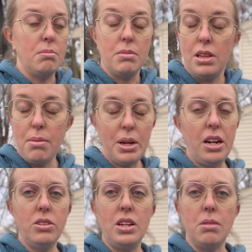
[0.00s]
let me
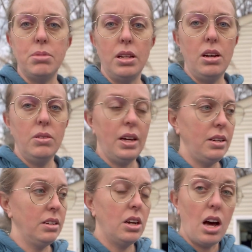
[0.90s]
know down below,
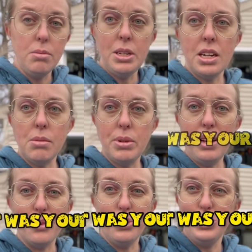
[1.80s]
and comment down
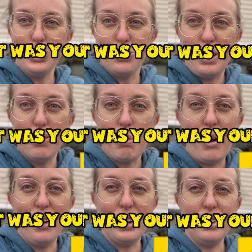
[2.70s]
below. What was your favorite
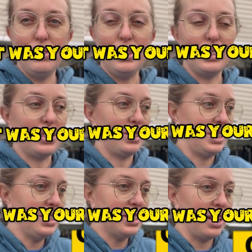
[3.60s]
part of this
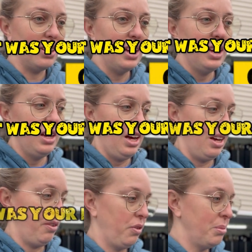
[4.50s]
detail?
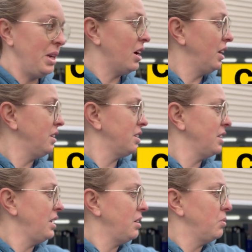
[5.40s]
For me, honestly,
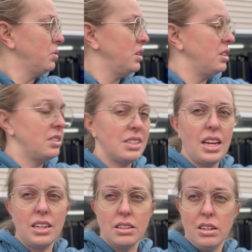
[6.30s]
it was
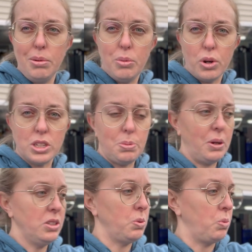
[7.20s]
getting a little bit more
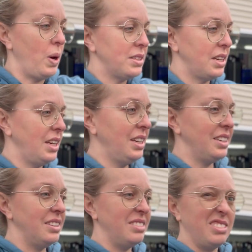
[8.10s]
experience with wet
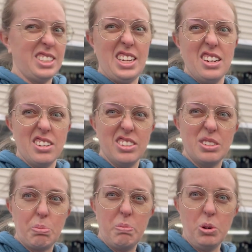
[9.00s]
sanding and seeing all those
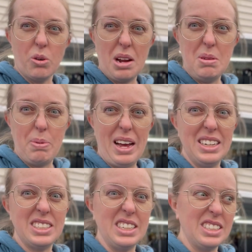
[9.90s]
grimy
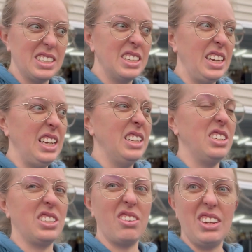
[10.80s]
plastics cleaned, and
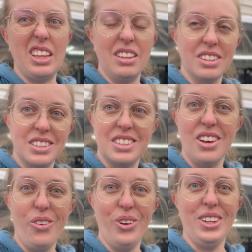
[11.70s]
just everything looks
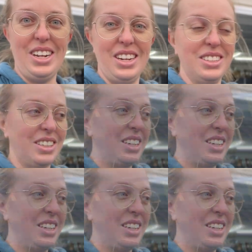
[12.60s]
so really nice on the